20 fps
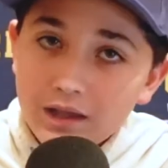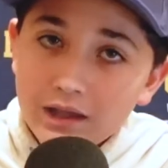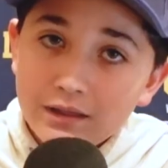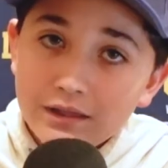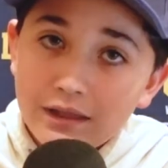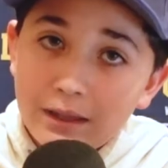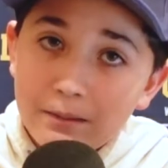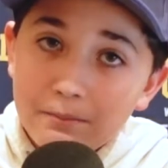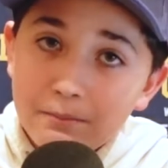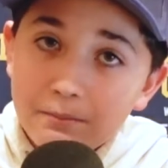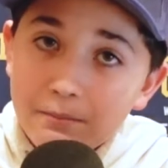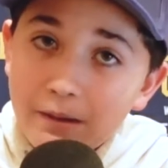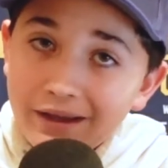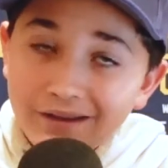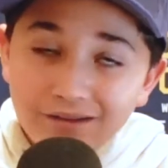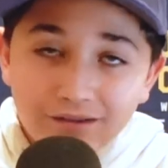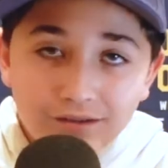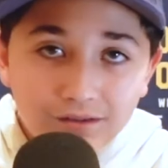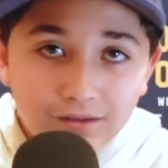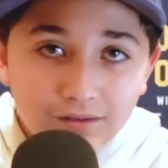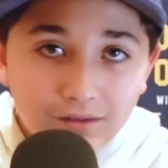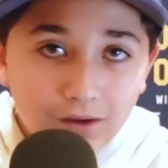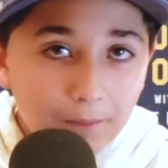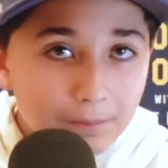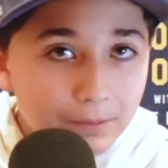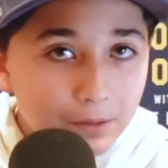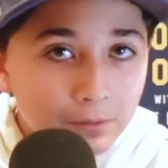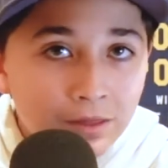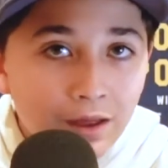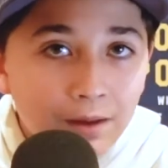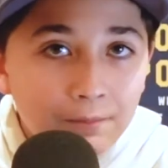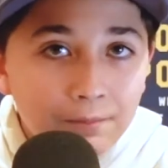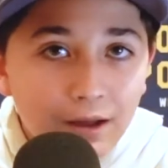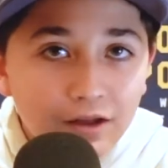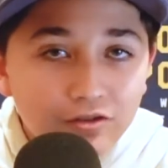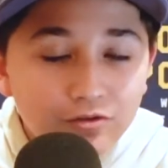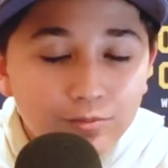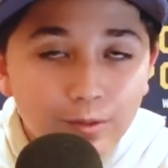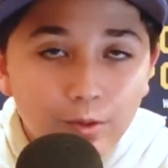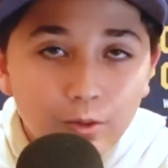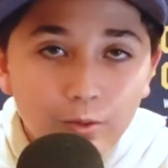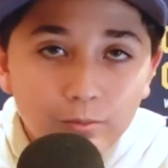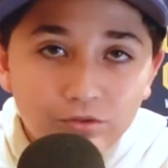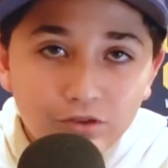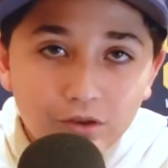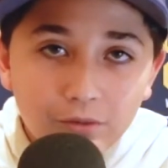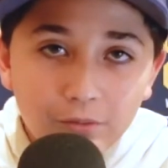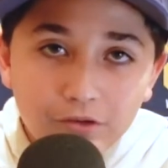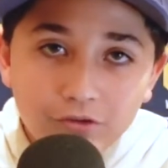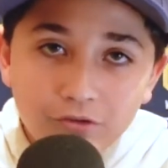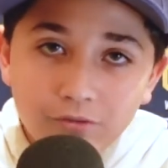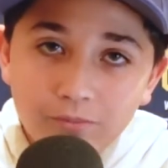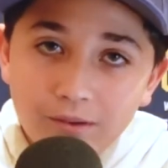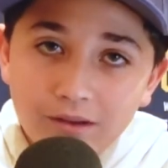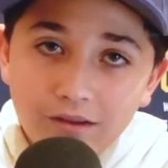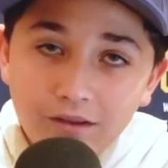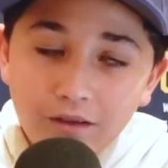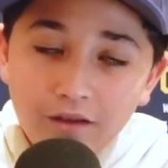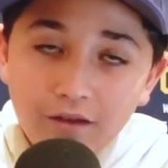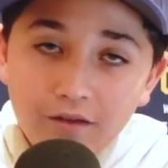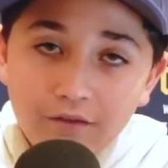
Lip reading: They might not be without Patrick Mahomes, though, which would be